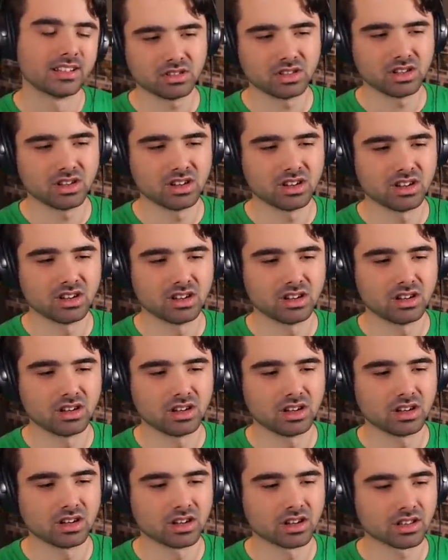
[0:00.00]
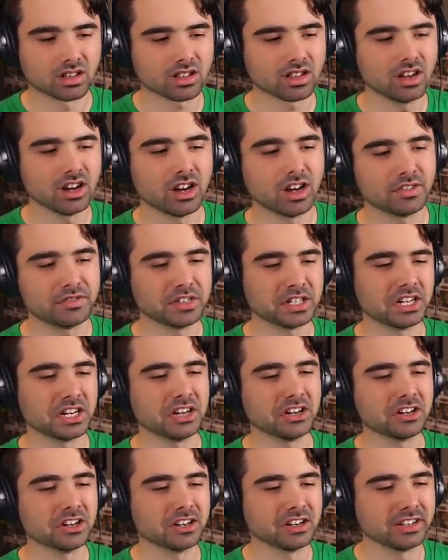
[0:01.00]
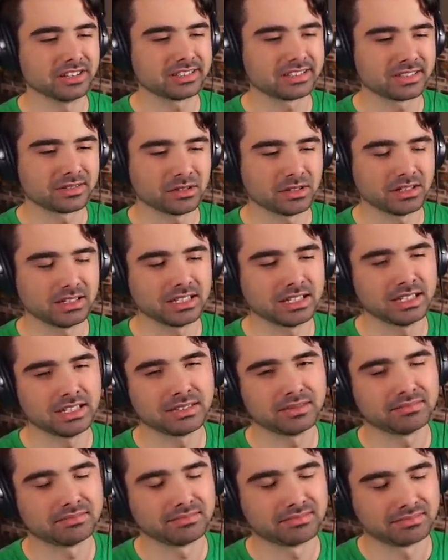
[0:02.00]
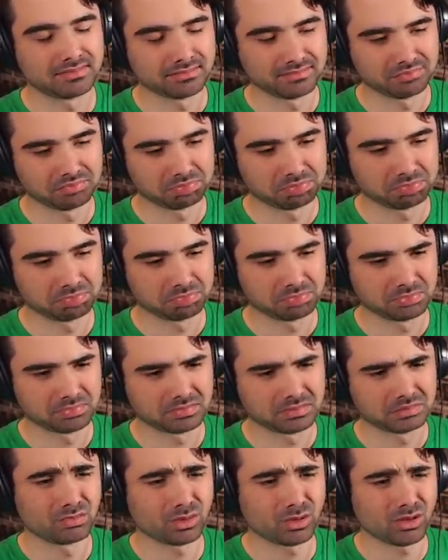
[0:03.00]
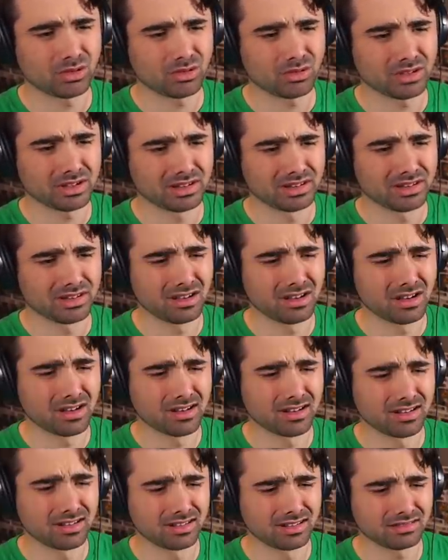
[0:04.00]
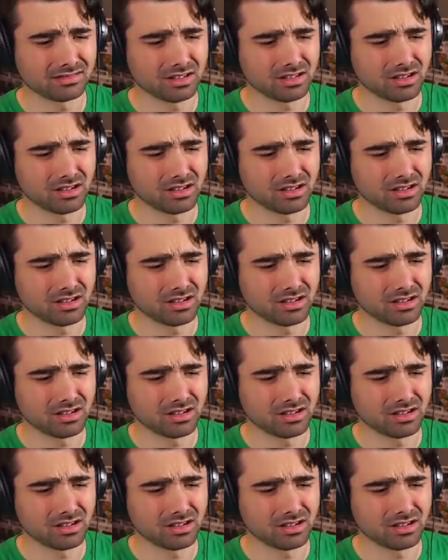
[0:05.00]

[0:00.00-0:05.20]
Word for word: Aww. Oh, the heart, really. Broken heart.